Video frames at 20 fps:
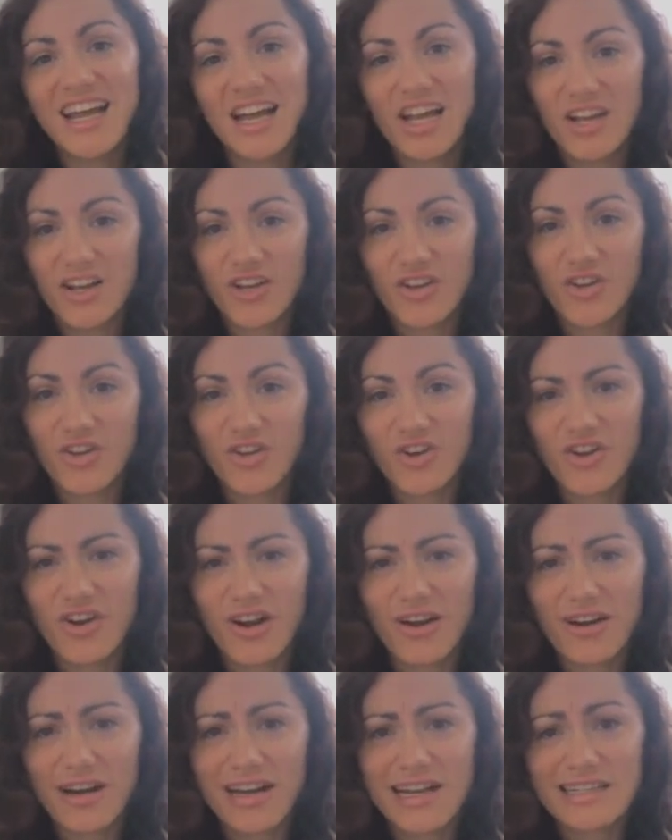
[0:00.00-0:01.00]
and your
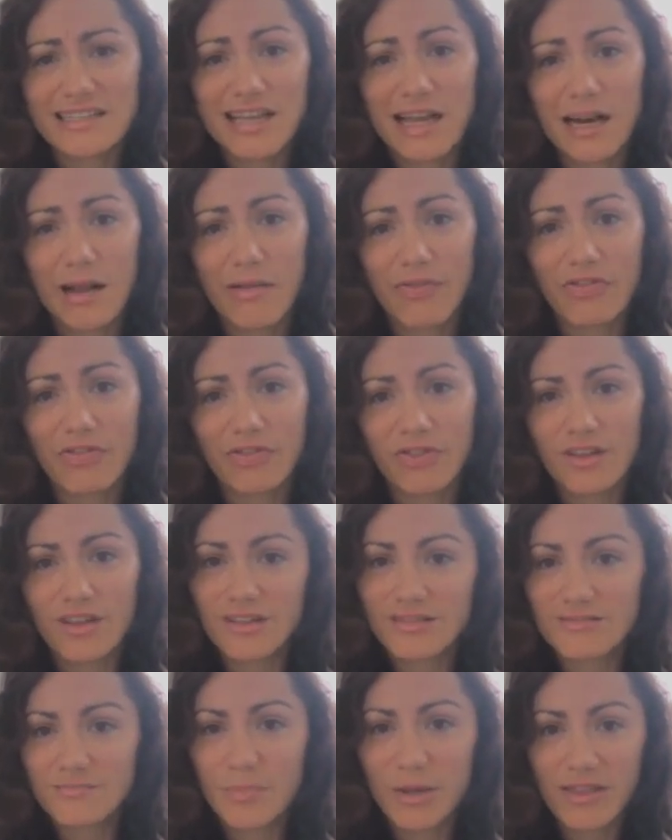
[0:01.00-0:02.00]
garden is kind of
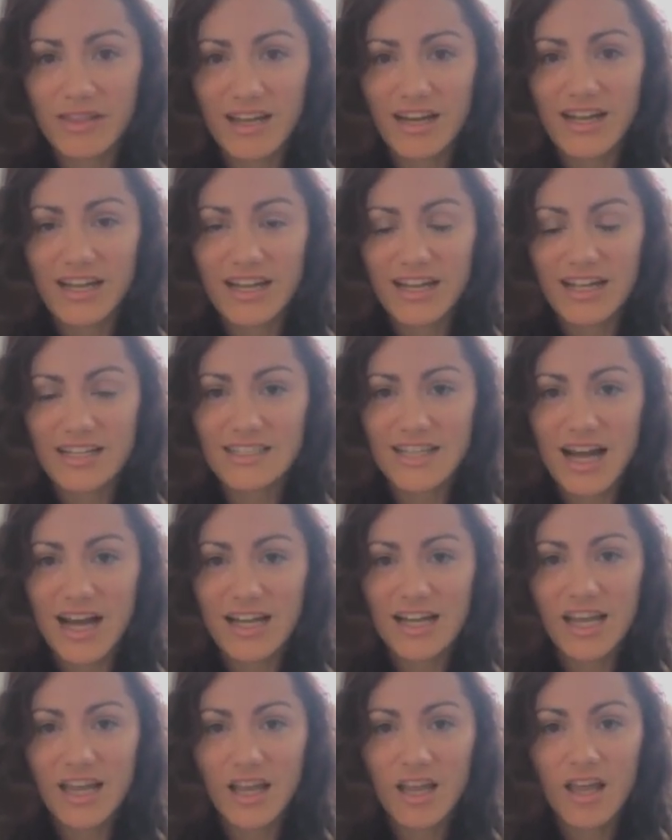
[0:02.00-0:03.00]
pathetic and
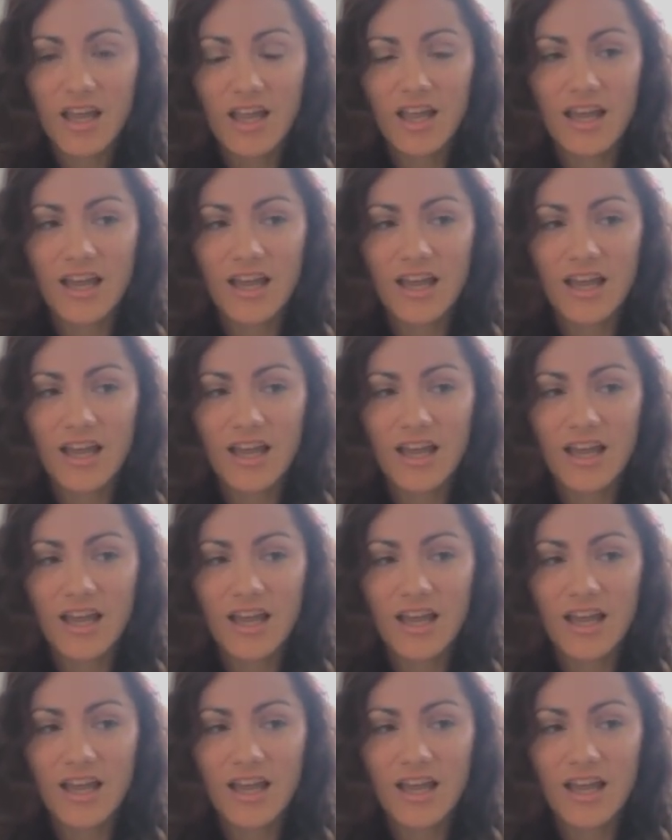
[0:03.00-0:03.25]
dying,